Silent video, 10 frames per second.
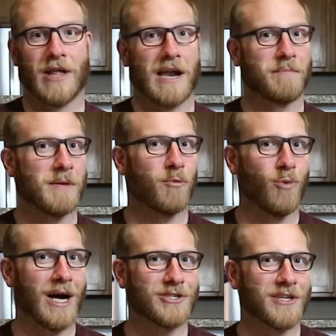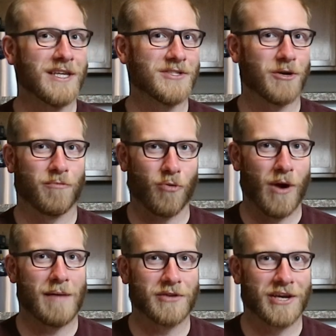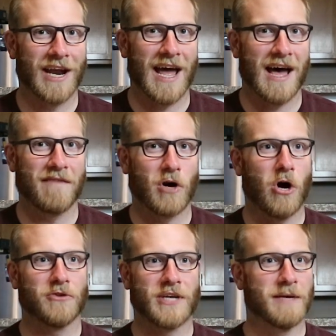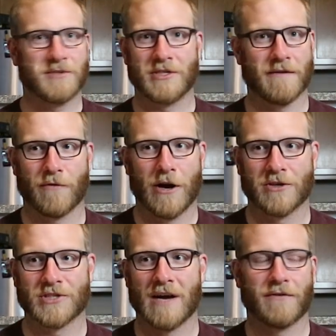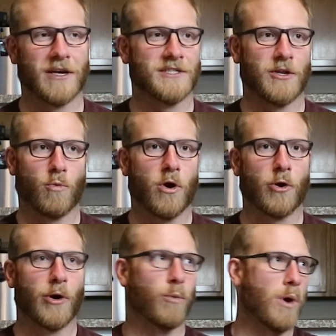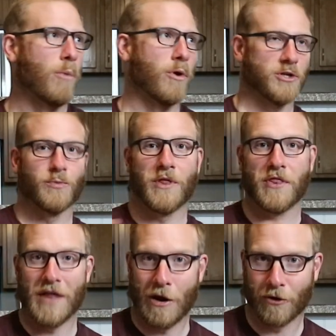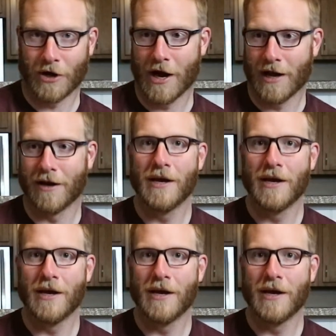a lot of people watching this are probably going to have all types of different airsoft guns that are wondering what works with their gun.